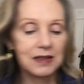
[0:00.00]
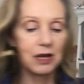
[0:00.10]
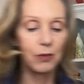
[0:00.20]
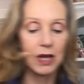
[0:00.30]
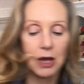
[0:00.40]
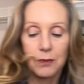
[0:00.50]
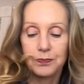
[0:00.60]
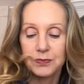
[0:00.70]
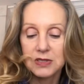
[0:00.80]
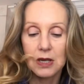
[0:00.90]
There we go.
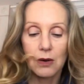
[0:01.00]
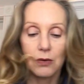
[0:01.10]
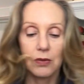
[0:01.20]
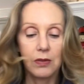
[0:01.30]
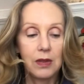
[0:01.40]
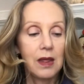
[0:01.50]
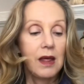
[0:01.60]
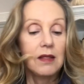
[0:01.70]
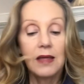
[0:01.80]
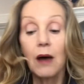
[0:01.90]
So
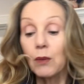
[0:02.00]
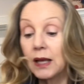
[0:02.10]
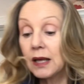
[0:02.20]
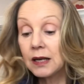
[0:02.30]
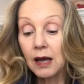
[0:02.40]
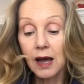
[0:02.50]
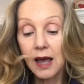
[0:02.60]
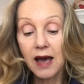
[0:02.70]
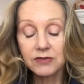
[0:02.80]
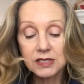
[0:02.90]
that one, I
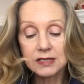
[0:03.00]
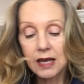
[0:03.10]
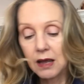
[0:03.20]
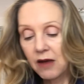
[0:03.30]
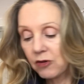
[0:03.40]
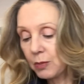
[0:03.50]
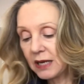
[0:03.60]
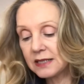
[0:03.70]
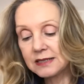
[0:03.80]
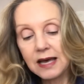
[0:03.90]
have to say,
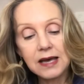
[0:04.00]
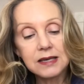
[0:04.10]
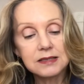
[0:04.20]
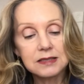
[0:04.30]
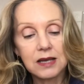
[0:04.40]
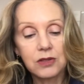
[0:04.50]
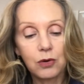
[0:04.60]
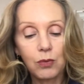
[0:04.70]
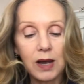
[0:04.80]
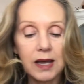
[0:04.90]
everybody says, and
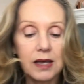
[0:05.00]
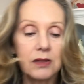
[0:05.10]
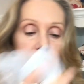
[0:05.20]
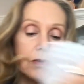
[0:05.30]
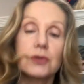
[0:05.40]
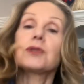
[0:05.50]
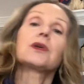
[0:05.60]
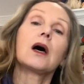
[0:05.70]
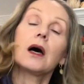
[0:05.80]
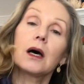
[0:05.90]
they're right,
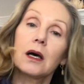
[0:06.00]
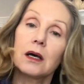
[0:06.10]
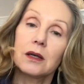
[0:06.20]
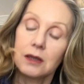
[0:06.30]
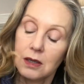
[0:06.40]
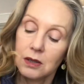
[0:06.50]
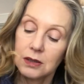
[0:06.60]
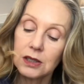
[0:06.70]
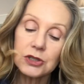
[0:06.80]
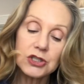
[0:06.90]
those uh,
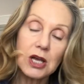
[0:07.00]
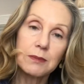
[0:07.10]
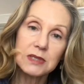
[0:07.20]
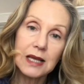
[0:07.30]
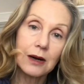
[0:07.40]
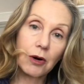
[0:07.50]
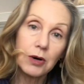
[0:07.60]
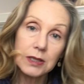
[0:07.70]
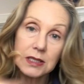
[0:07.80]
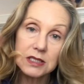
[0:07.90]
little gems that
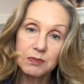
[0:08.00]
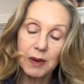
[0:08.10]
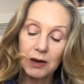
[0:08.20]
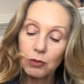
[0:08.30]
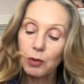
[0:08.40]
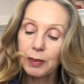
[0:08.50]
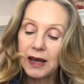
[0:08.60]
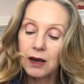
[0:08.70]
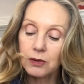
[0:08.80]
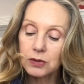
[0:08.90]
are in the spiral
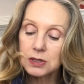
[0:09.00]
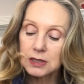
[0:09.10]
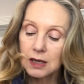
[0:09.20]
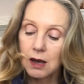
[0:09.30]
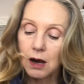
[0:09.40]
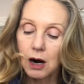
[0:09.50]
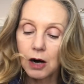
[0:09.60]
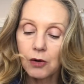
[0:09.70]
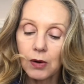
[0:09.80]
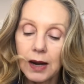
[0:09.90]
bound,
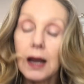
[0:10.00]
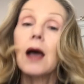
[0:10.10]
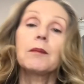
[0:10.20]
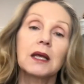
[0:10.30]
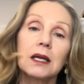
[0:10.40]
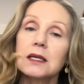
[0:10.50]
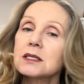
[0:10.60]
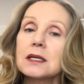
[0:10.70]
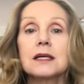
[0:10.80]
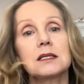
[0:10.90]
are great. I mean,
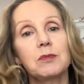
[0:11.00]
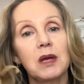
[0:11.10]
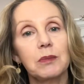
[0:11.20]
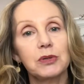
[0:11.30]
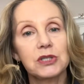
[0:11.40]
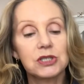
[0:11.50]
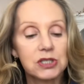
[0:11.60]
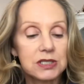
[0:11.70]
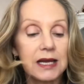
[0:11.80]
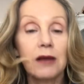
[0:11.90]
it's nice to be able to
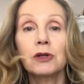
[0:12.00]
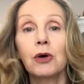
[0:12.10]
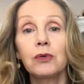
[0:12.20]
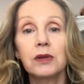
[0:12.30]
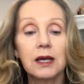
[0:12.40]
just download